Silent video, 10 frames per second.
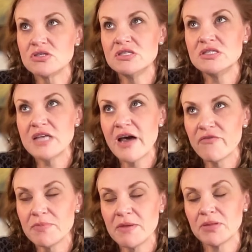
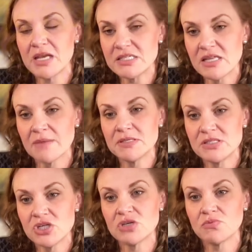never be placed in that
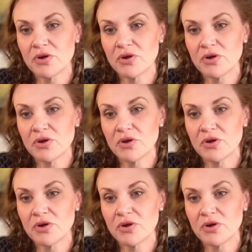position